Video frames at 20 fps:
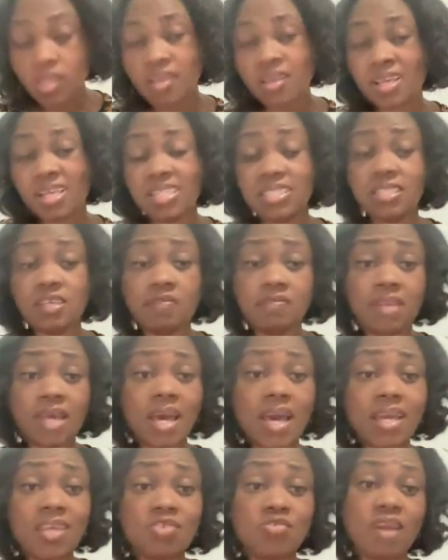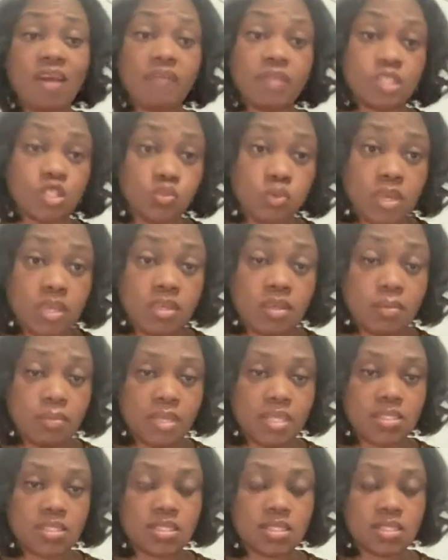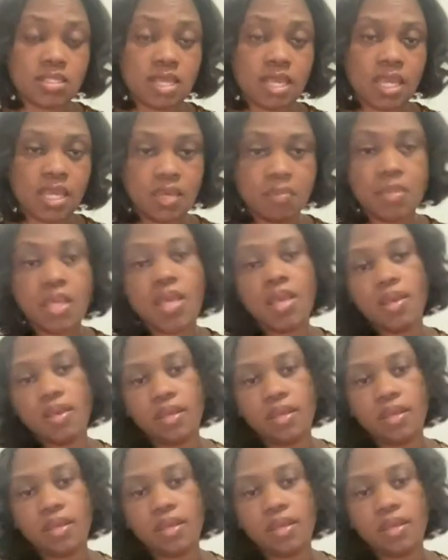Because if not, you have to tweak your business name,